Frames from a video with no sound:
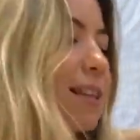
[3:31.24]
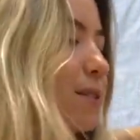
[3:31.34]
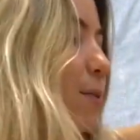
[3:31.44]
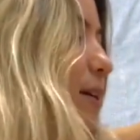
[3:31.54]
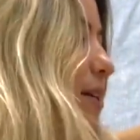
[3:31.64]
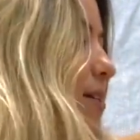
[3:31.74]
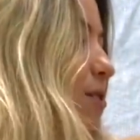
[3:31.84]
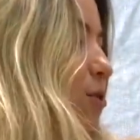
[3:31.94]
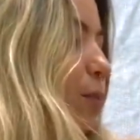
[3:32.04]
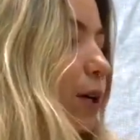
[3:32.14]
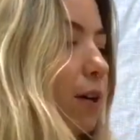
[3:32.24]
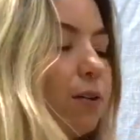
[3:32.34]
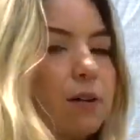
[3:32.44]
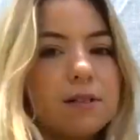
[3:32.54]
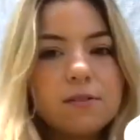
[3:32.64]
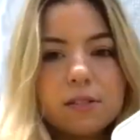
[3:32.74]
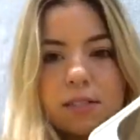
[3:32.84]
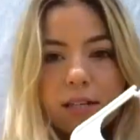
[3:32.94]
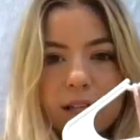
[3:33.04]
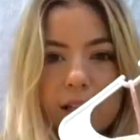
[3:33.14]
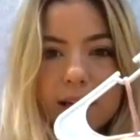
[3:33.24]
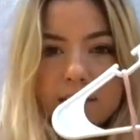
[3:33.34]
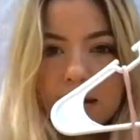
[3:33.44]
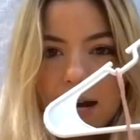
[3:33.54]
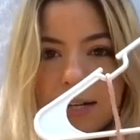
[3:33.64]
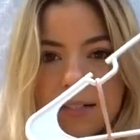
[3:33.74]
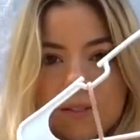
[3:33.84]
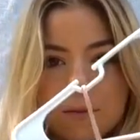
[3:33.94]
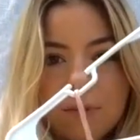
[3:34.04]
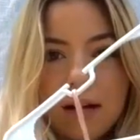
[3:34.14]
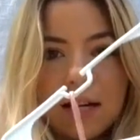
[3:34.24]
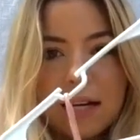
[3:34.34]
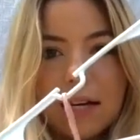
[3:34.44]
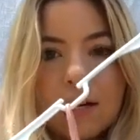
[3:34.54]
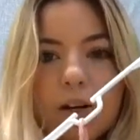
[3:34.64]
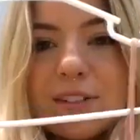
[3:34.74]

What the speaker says: this one is super cute. As you can see, it like ties right here.